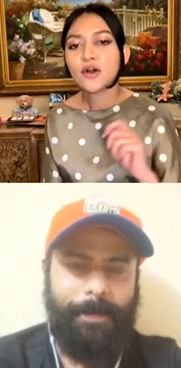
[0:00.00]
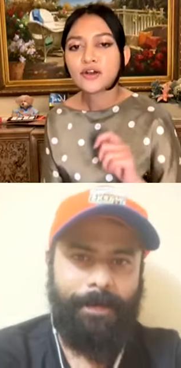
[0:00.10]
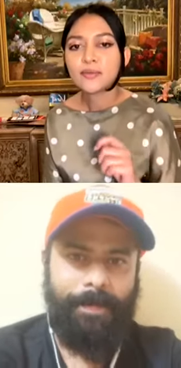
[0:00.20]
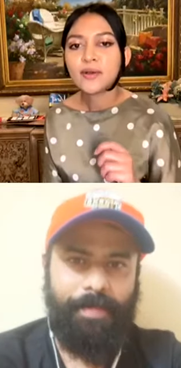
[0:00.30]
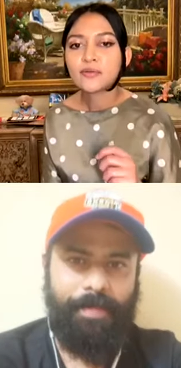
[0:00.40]

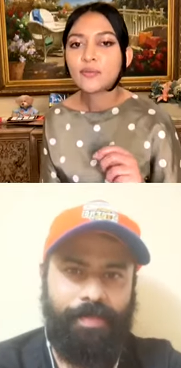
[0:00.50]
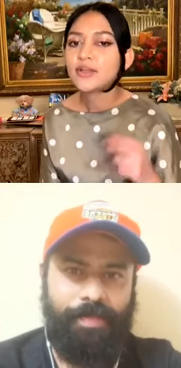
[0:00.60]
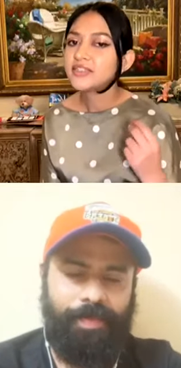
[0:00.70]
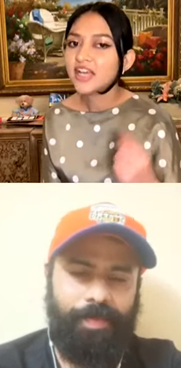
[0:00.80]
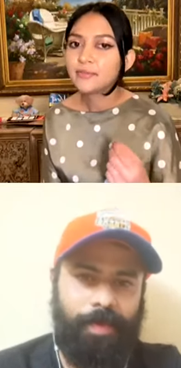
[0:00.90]
Speaker 1: about what
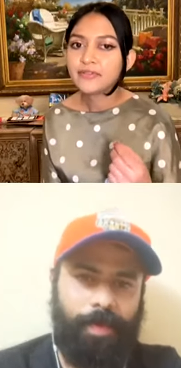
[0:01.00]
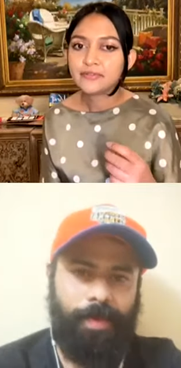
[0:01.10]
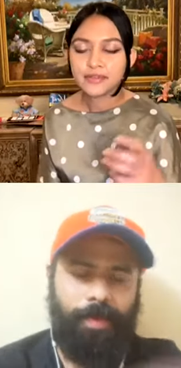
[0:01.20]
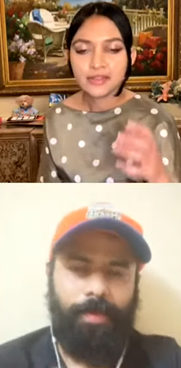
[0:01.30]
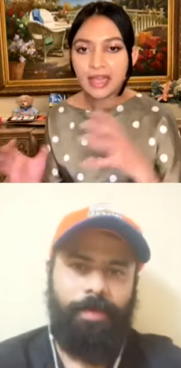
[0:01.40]
type of
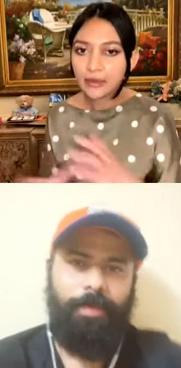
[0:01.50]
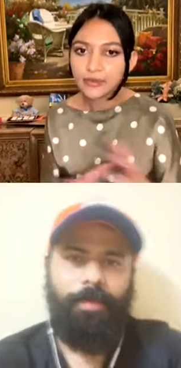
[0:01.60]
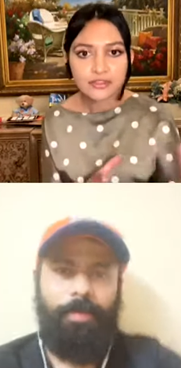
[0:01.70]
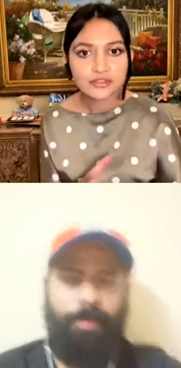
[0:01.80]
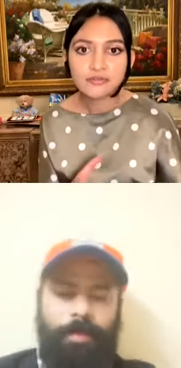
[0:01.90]
now that
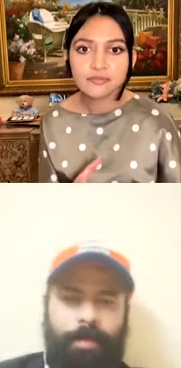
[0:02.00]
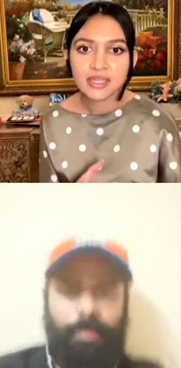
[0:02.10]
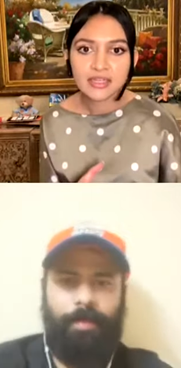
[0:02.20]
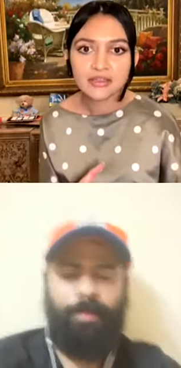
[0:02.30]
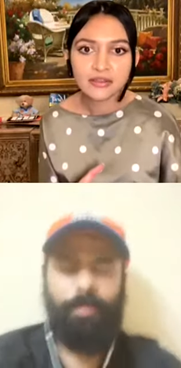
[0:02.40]
you've been in
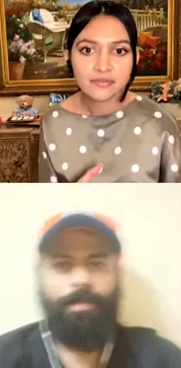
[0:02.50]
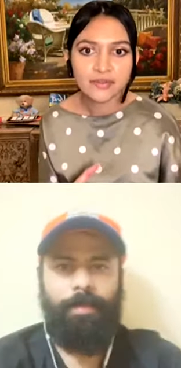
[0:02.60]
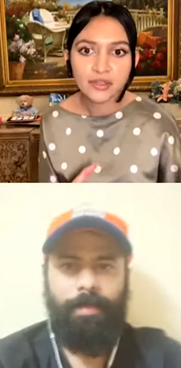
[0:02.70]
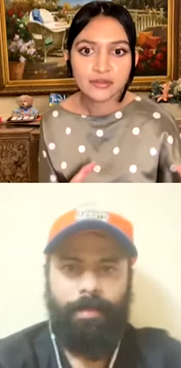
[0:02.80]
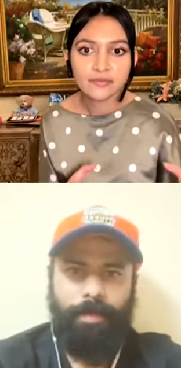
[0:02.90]
the
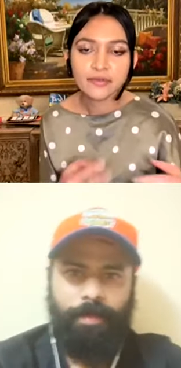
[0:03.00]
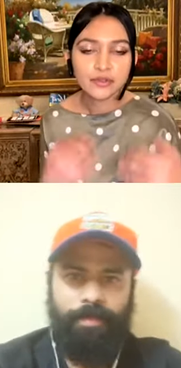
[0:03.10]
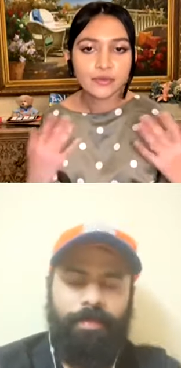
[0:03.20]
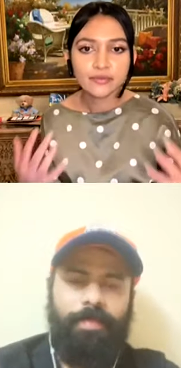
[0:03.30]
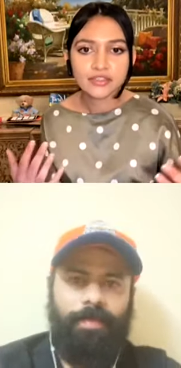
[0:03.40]
field for you know
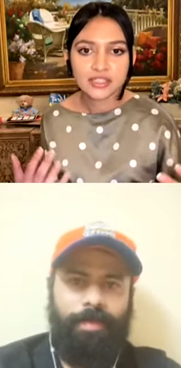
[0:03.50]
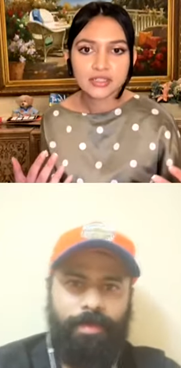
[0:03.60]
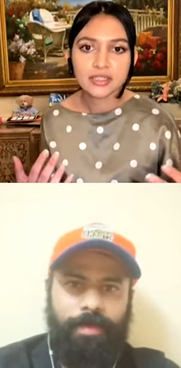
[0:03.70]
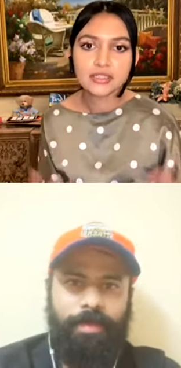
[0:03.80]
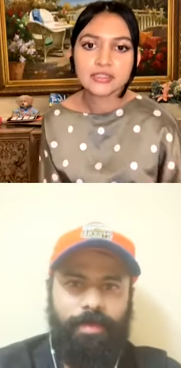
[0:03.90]
over 10
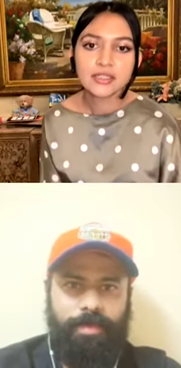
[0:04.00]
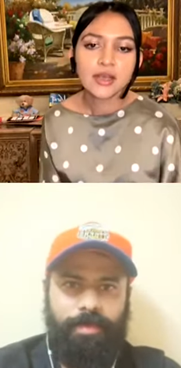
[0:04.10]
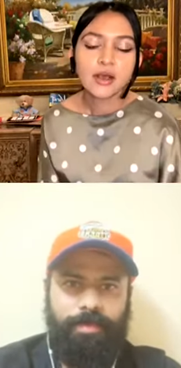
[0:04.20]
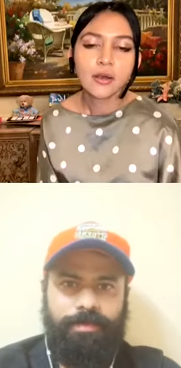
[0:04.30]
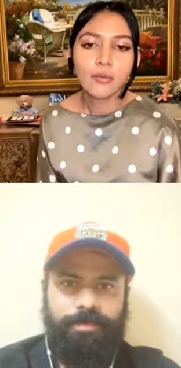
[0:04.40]
years
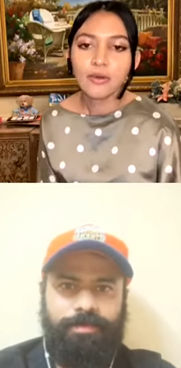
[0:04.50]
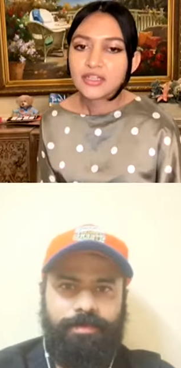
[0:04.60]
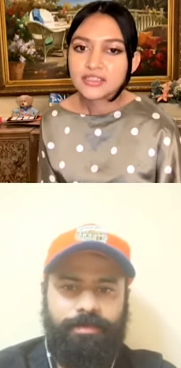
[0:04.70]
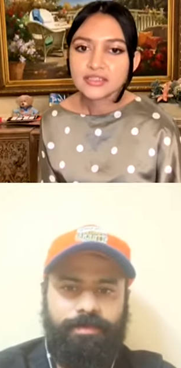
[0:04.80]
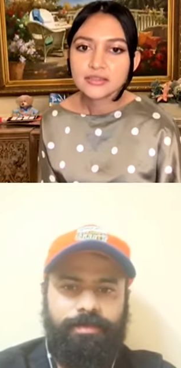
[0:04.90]
what is
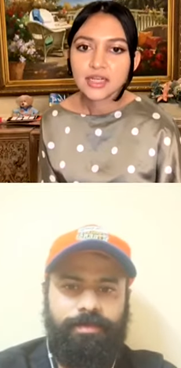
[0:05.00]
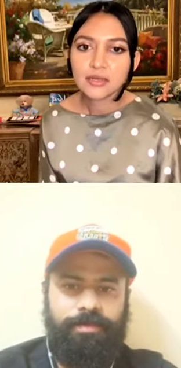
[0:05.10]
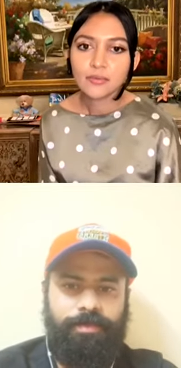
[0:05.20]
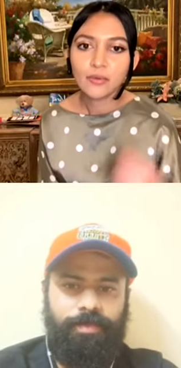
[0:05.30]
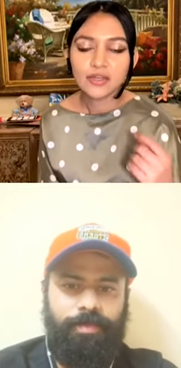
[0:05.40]

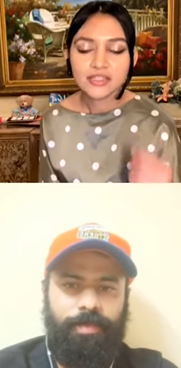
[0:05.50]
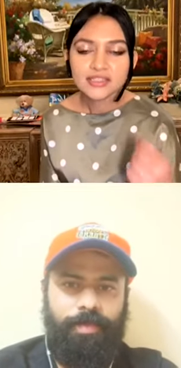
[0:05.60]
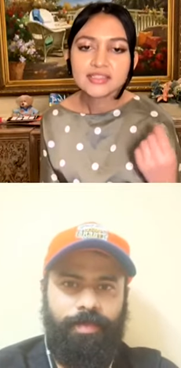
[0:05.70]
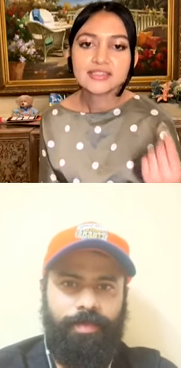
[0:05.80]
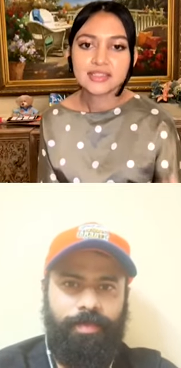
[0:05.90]
what is a
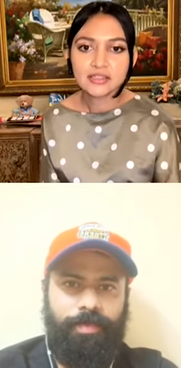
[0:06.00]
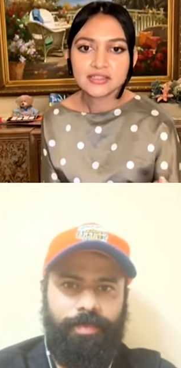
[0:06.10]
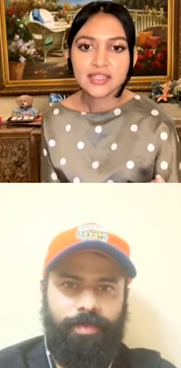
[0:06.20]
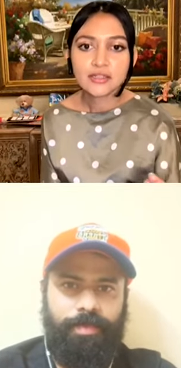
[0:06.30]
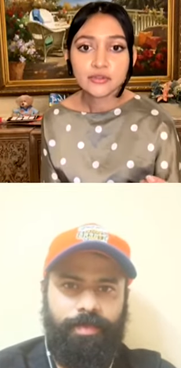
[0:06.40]
skill set
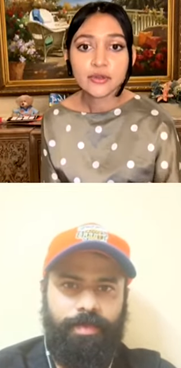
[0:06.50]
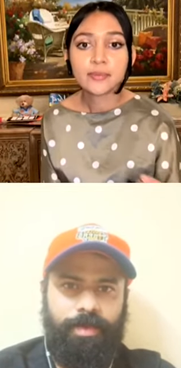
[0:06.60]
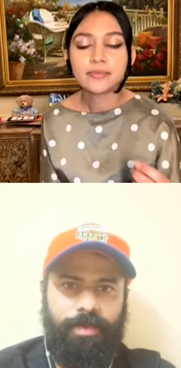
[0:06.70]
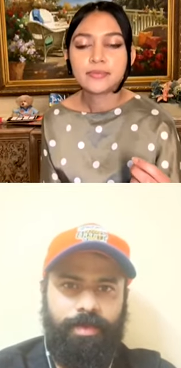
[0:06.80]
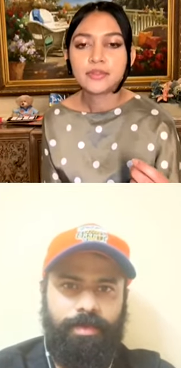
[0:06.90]
or
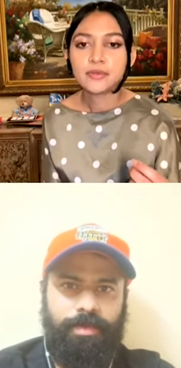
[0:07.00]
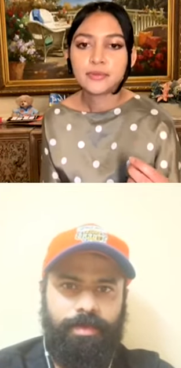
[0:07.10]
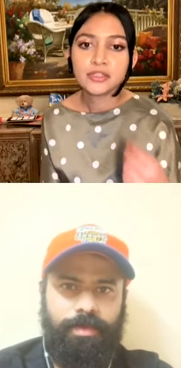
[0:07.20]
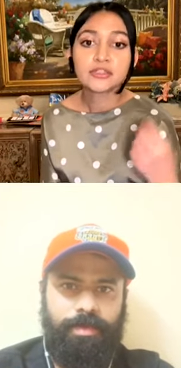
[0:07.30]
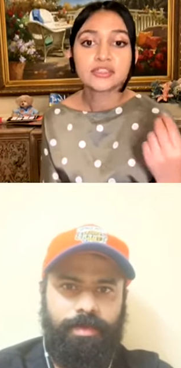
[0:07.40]
you know when you're
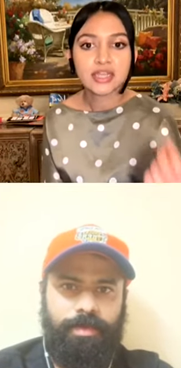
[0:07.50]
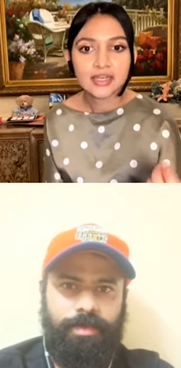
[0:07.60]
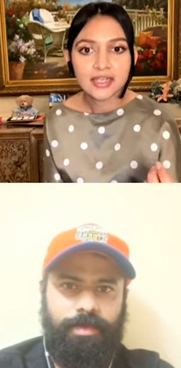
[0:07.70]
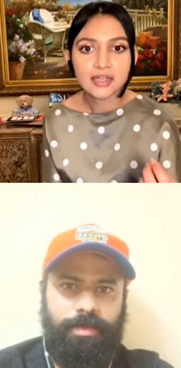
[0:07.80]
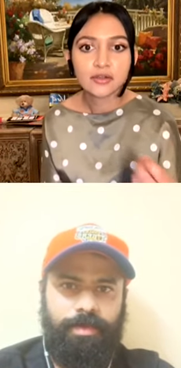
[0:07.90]

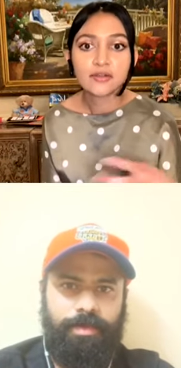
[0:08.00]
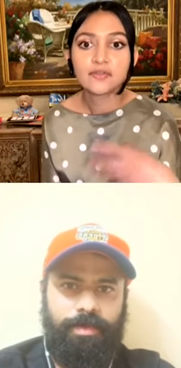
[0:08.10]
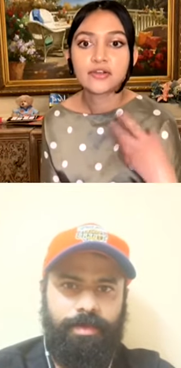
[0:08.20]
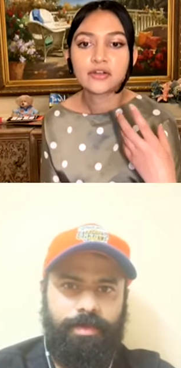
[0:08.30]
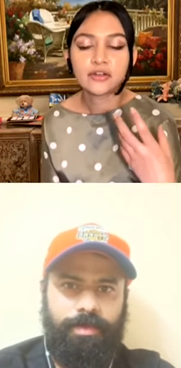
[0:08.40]
studying or
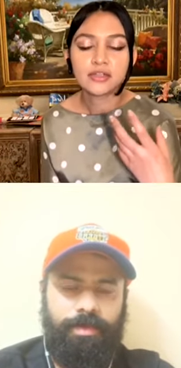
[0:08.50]
for